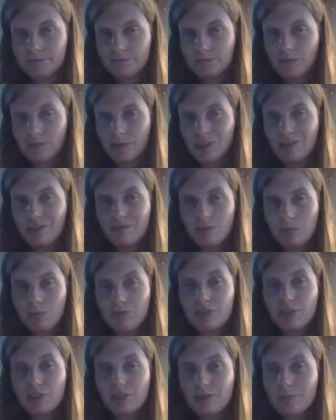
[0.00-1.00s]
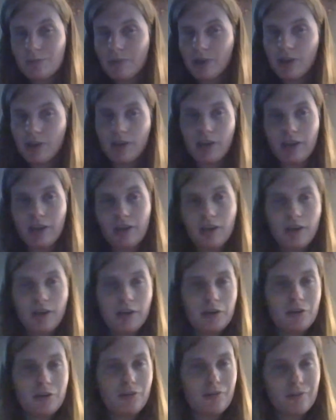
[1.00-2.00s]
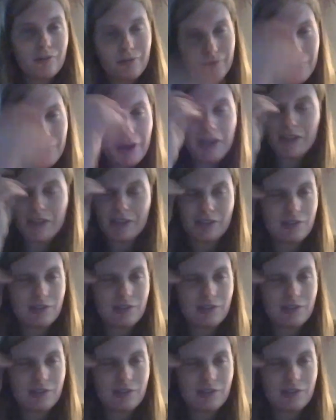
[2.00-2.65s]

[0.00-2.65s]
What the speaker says: is represented by a great